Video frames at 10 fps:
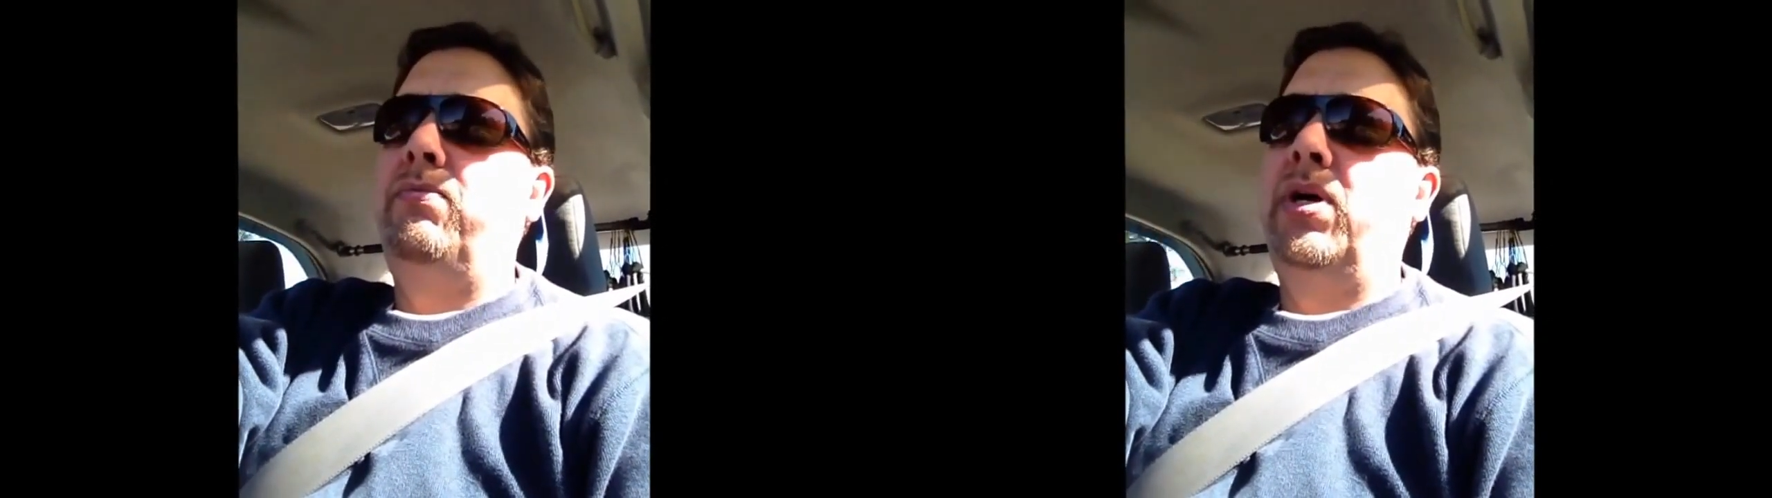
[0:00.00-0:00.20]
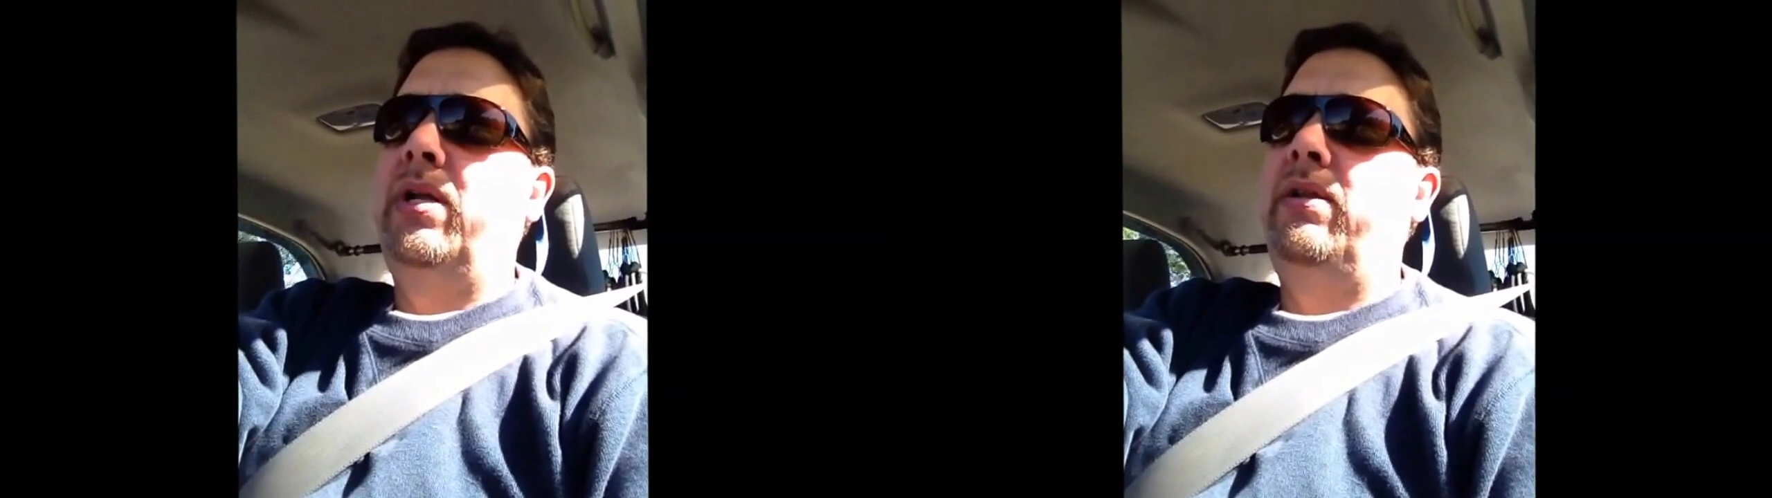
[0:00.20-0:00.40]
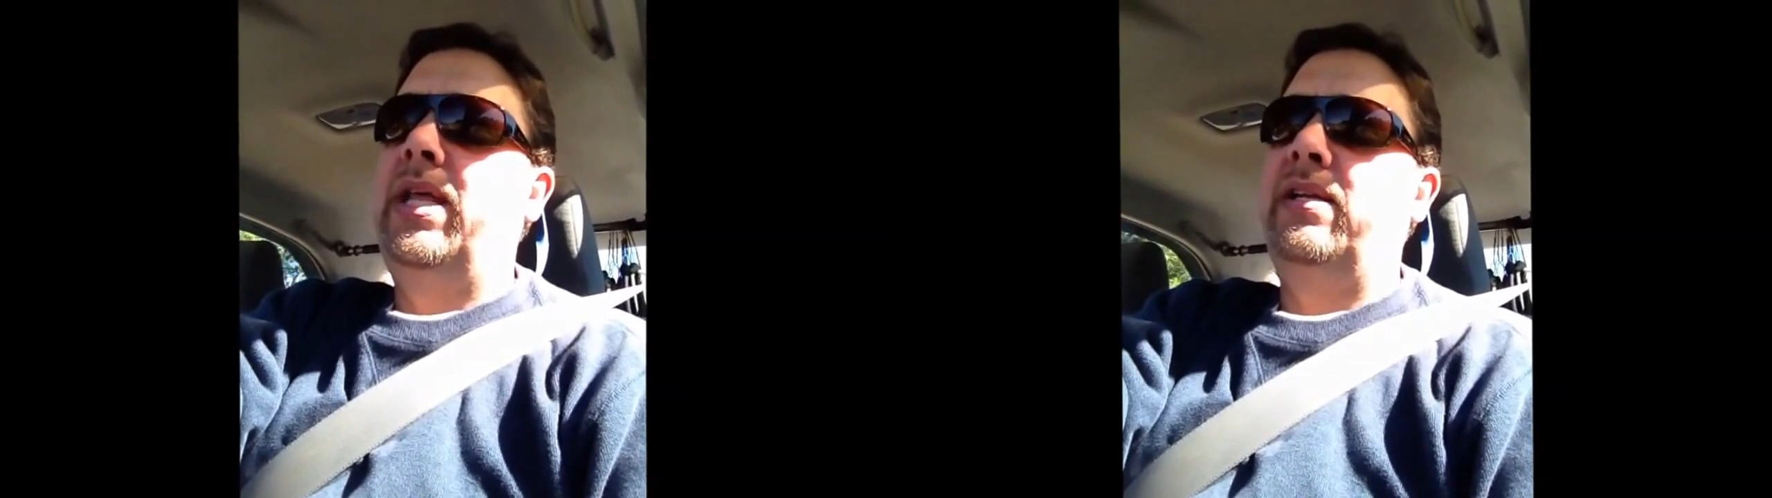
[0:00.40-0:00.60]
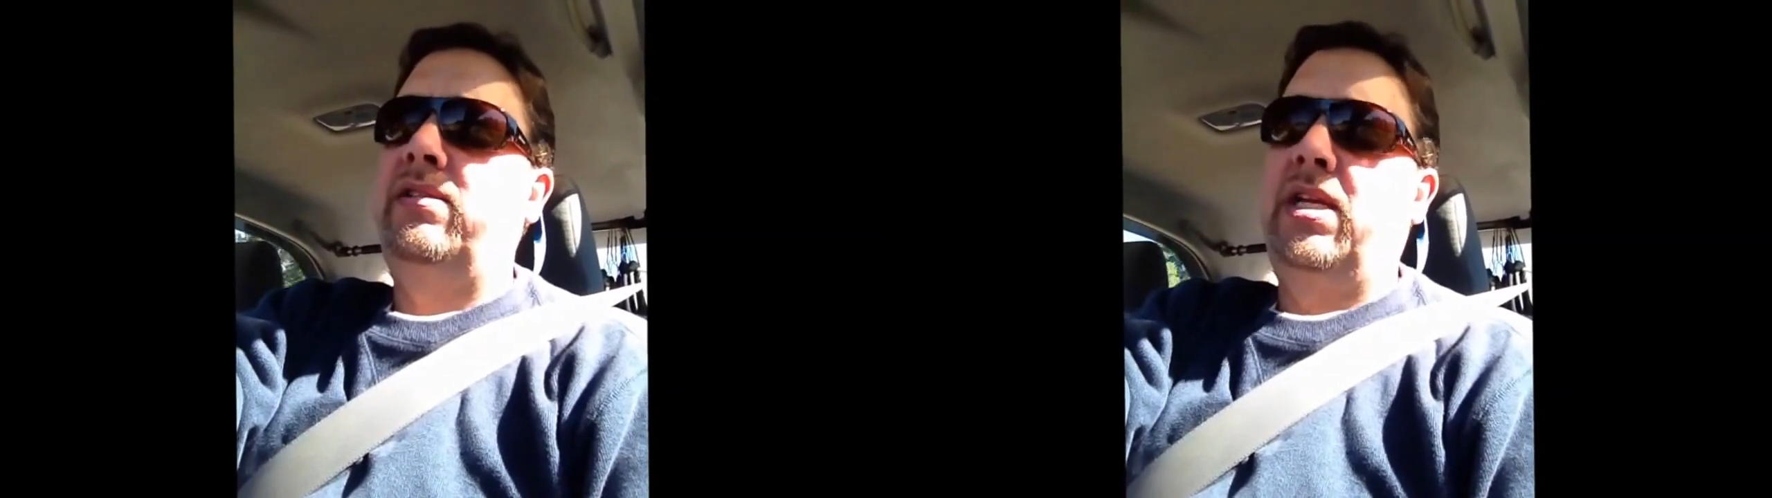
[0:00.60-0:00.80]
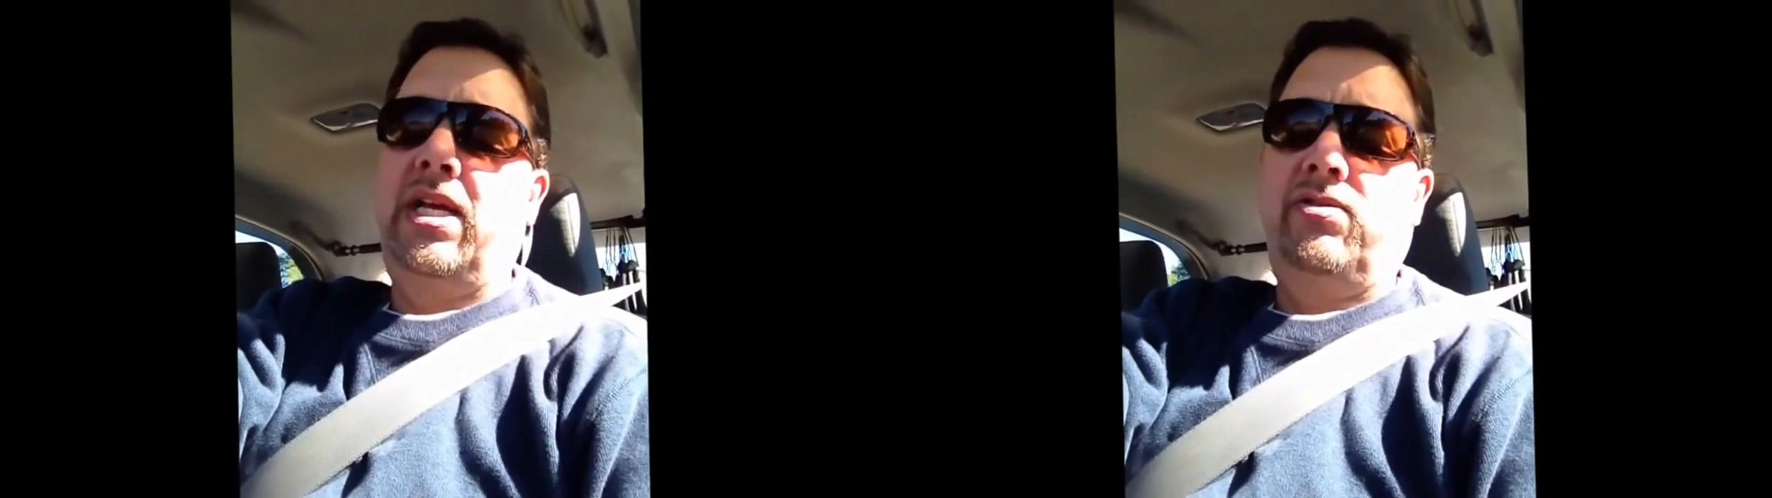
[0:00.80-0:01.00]
but that's
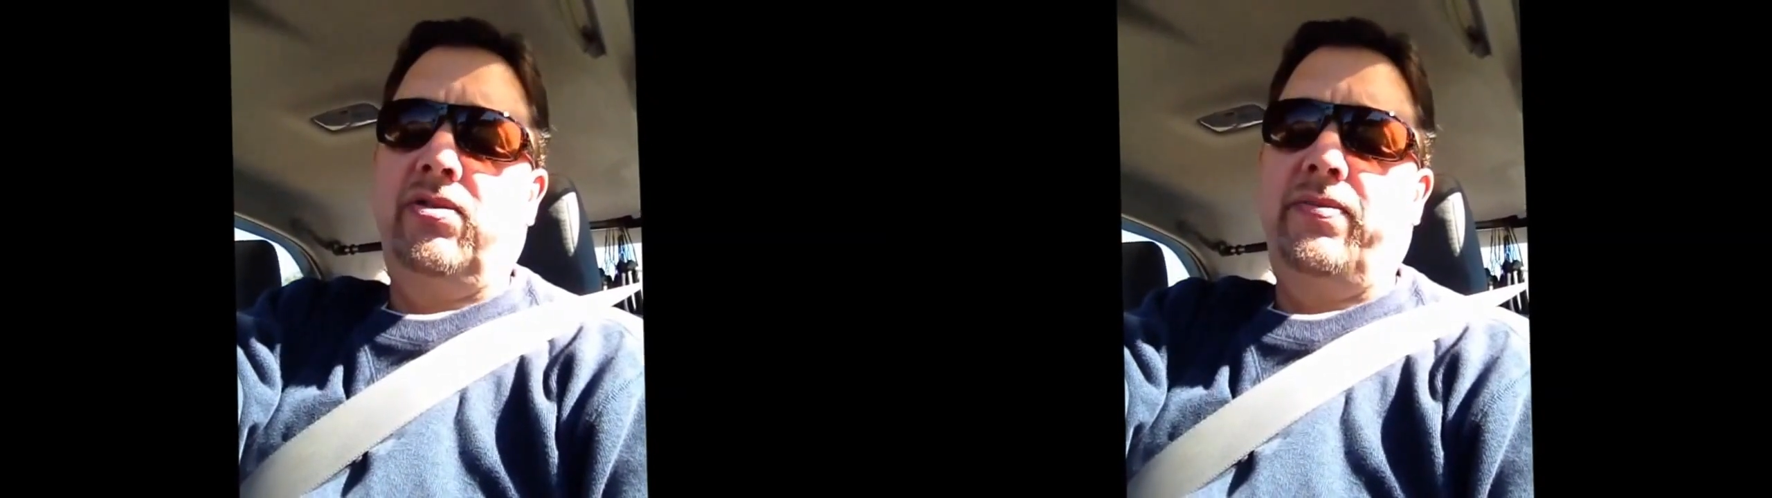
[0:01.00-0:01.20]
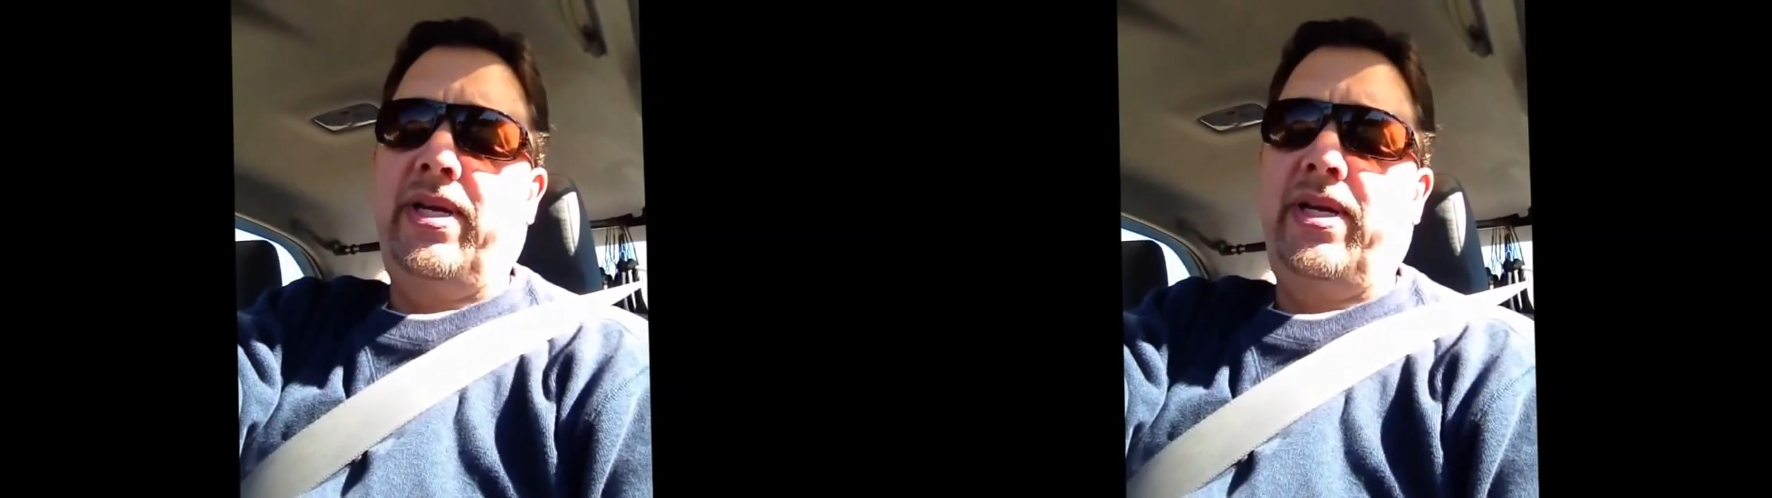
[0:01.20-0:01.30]
the nature of the